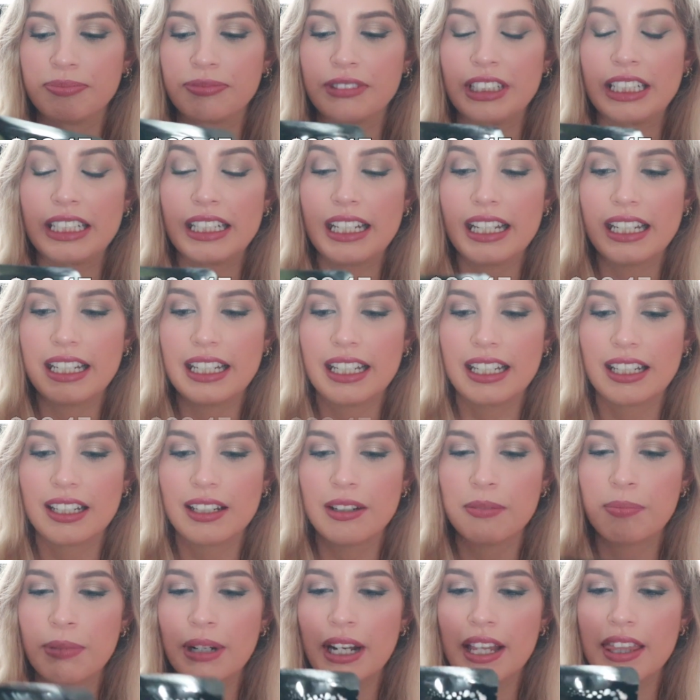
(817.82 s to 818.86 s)

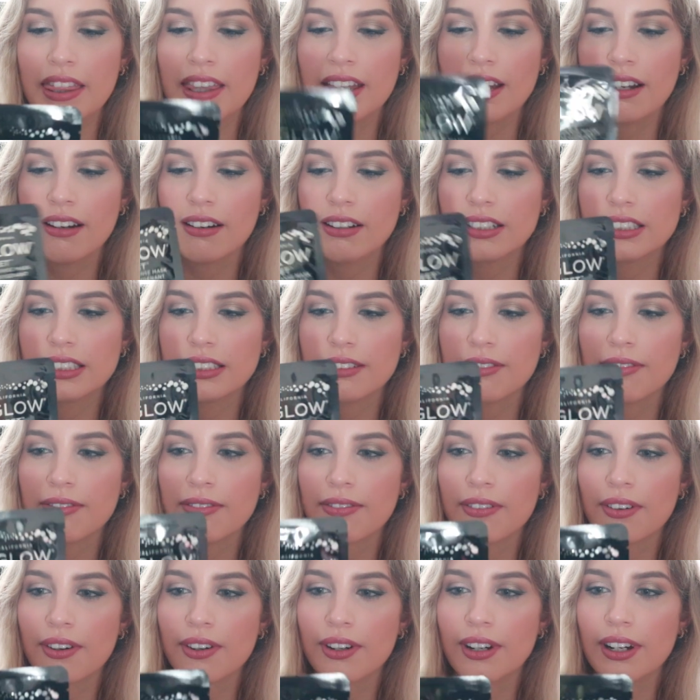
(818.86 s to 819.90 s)
Canadian. But I think on
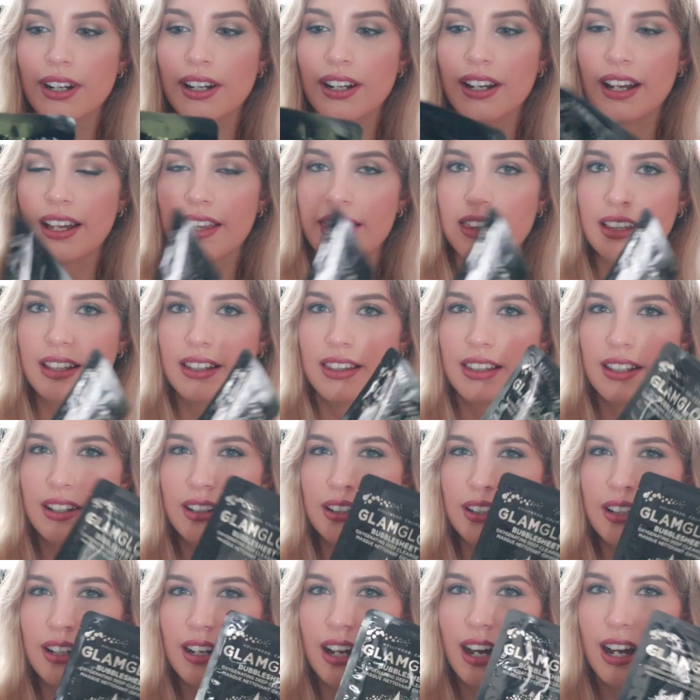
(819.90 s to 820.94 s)
Sephora, I think
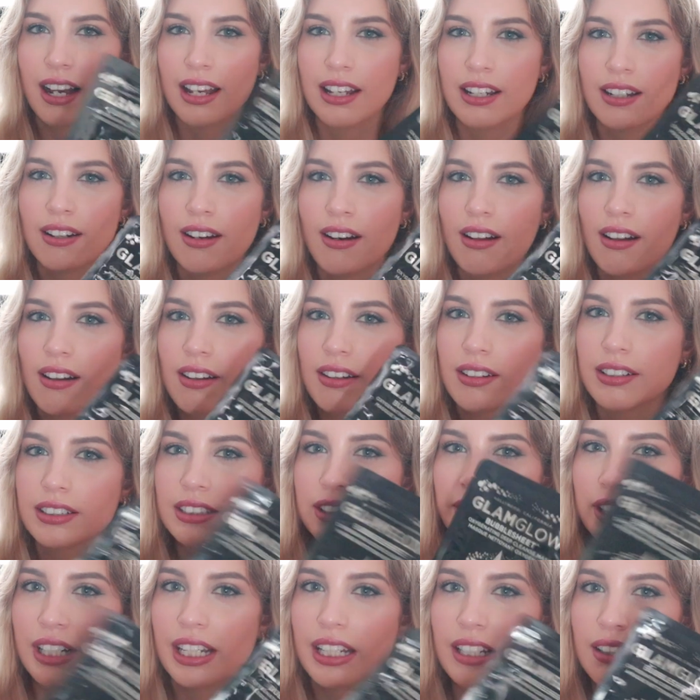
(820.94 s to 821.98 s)
they're $9
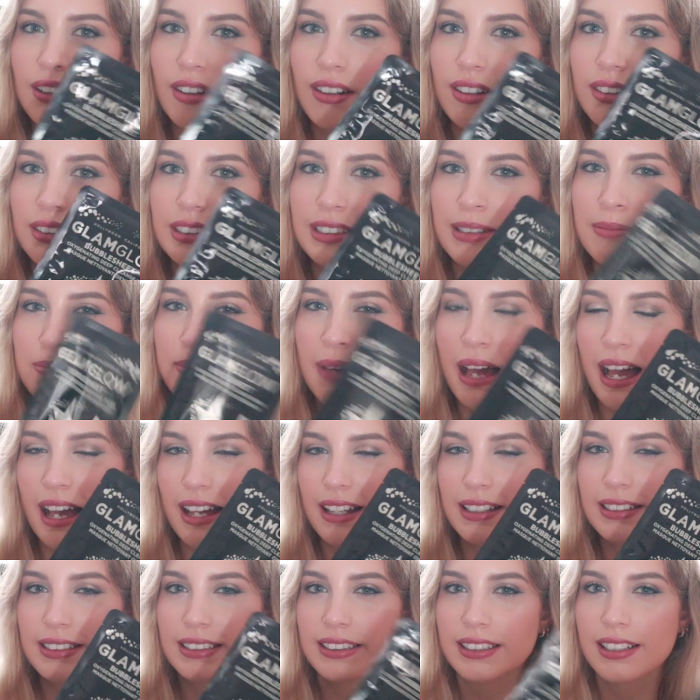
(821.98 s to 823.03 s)
or $8 a
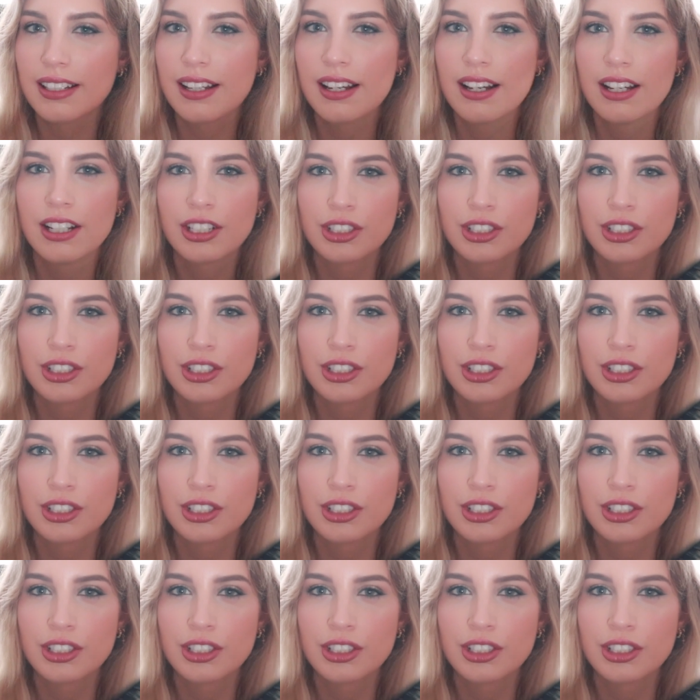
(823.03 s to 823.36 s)
mask,